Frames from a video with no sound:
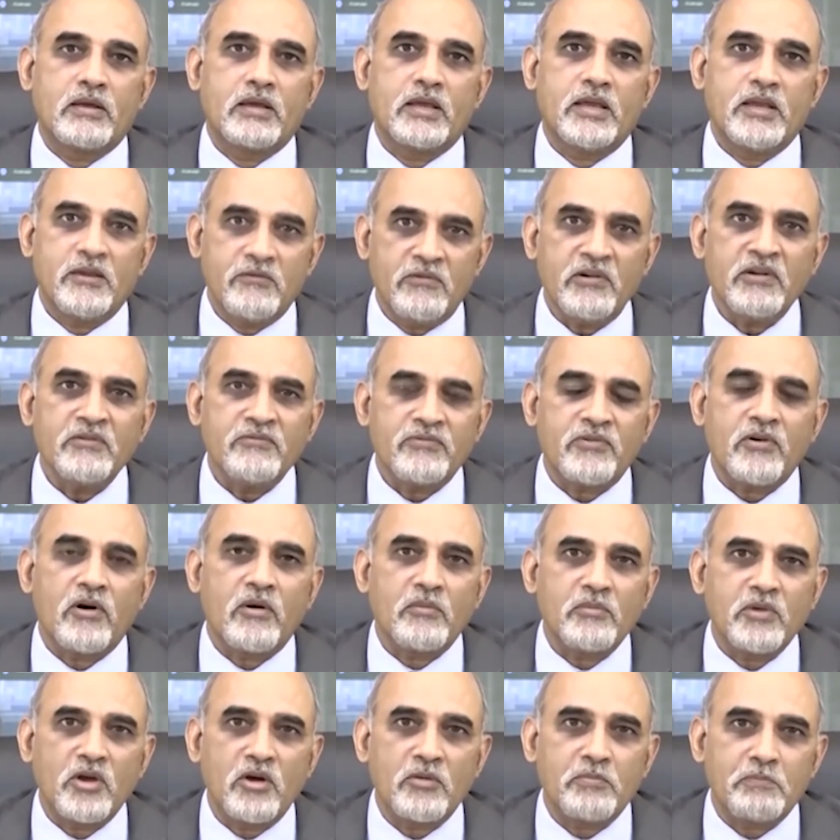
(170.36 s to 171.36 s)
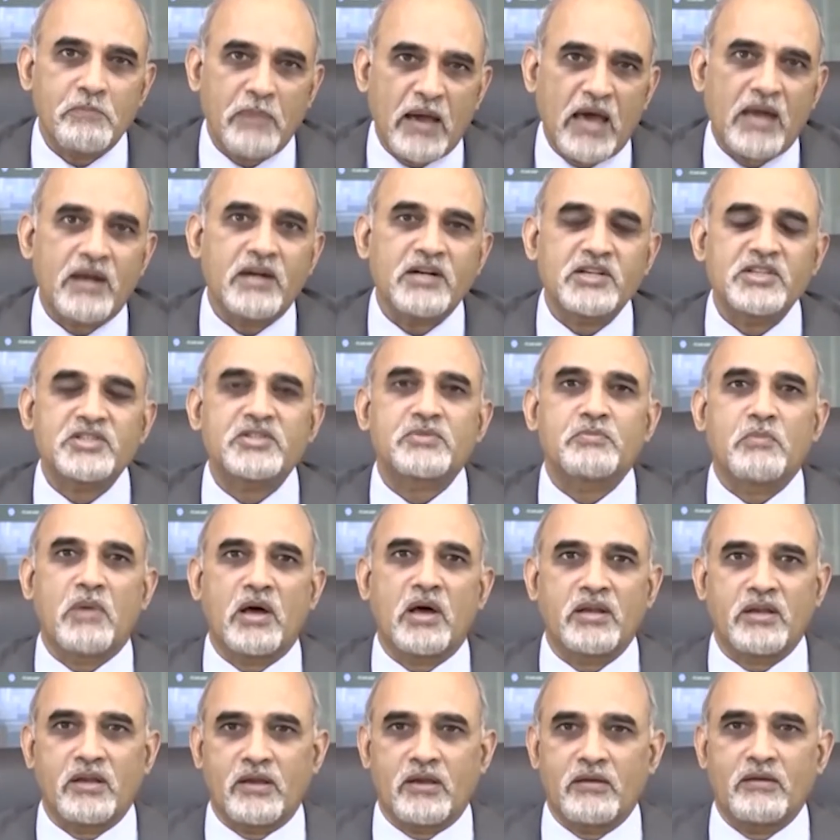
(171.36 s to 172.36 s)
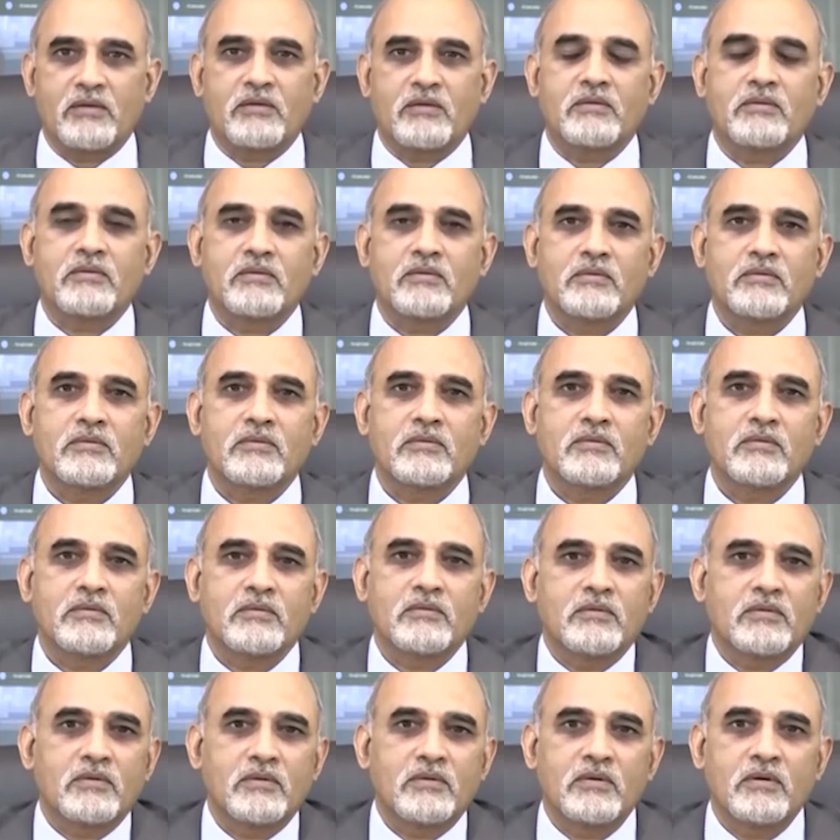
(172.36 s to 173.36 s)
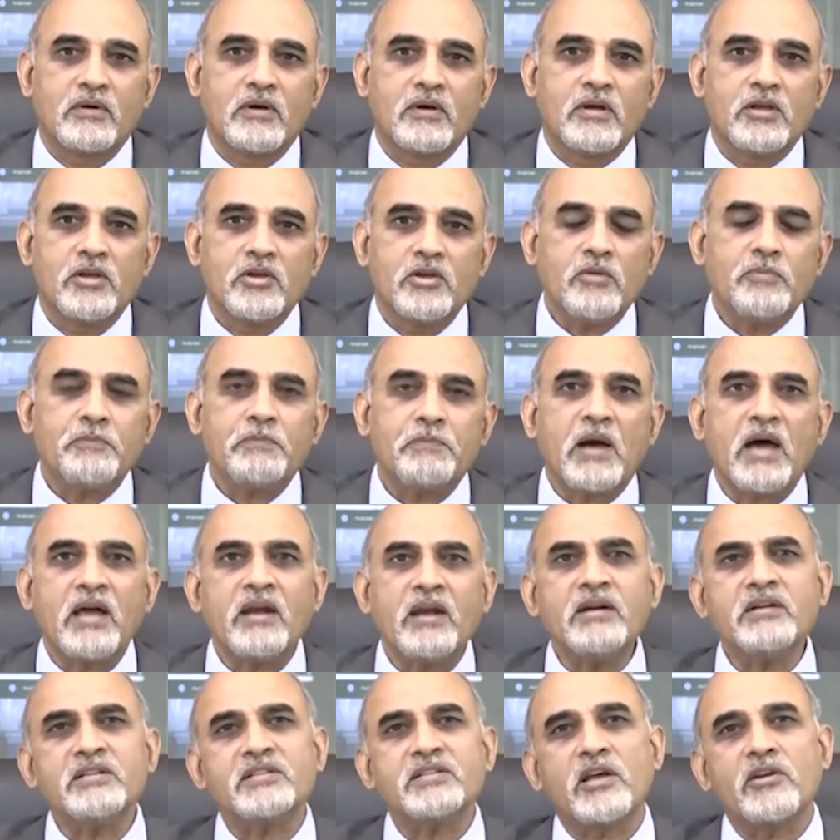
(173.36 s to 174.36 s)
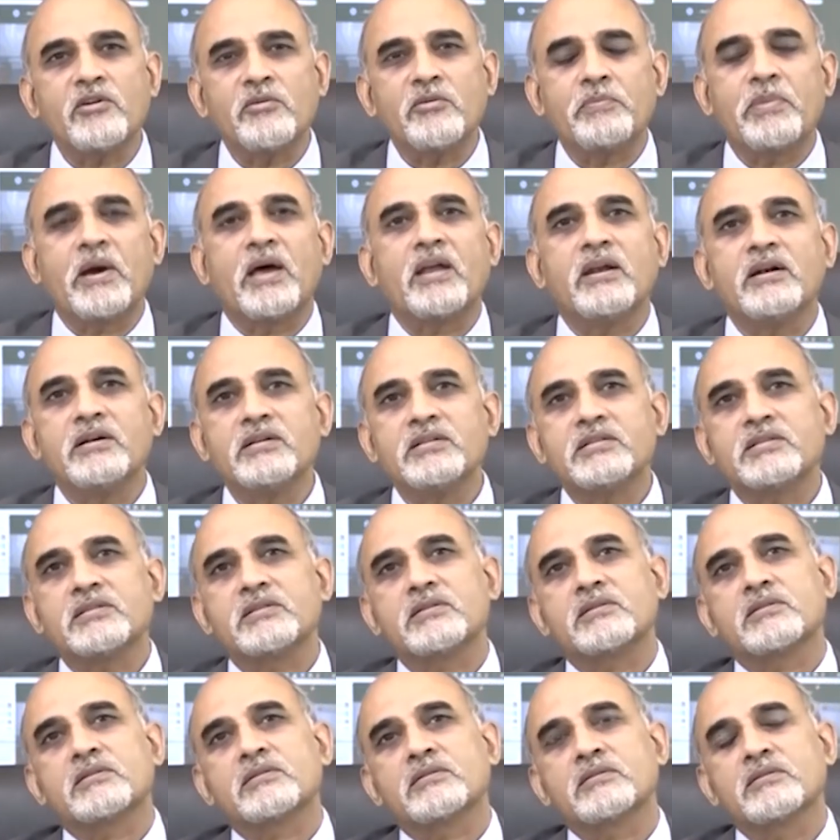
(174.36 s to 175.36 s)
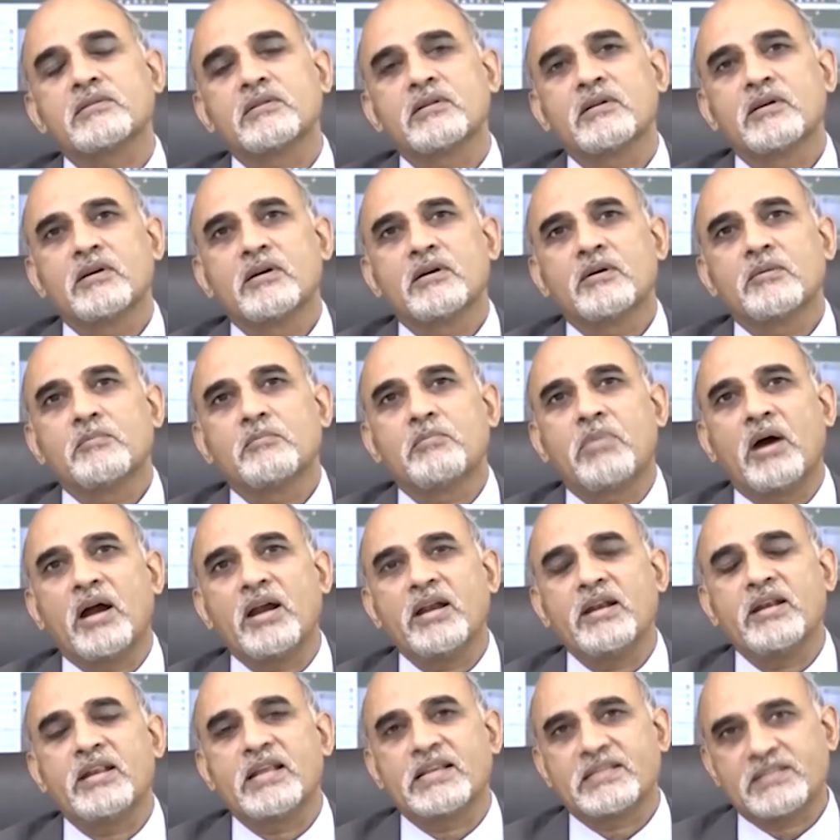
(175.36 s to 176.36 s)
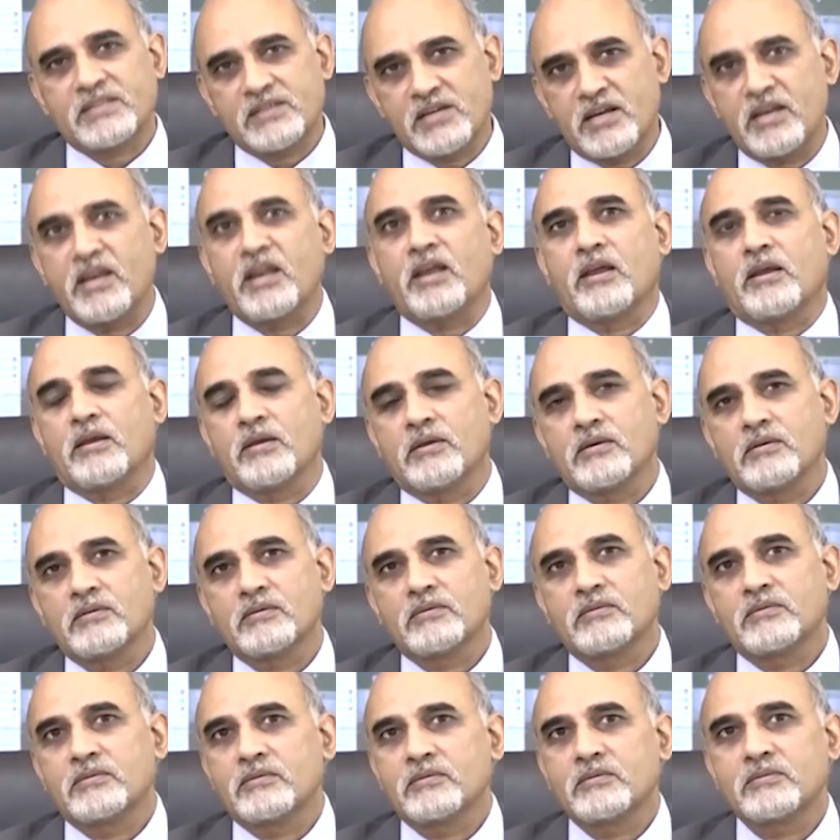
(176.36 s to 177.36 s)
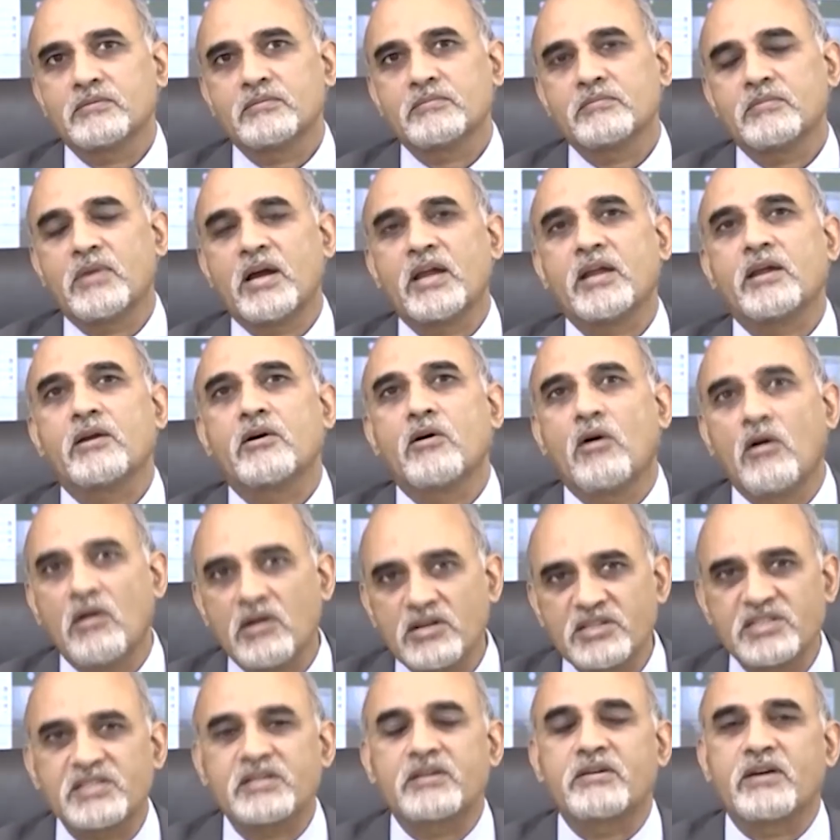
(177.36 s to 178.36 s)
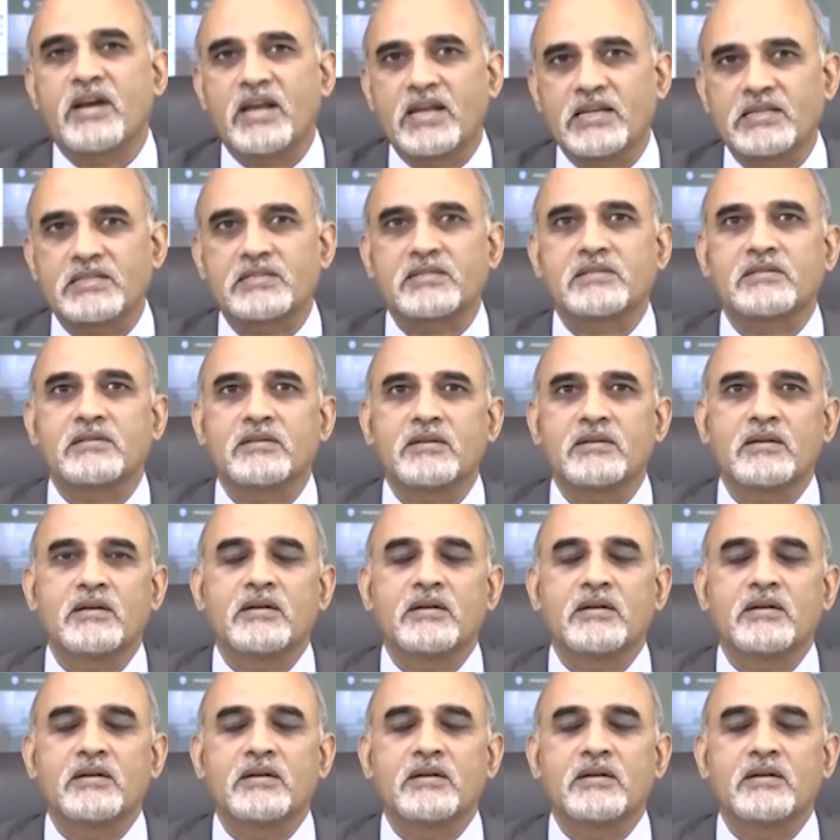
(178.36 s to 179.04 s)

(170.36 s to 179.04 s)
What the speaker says: even from your parents' money, your parents are your parents by destiny, by God's grace.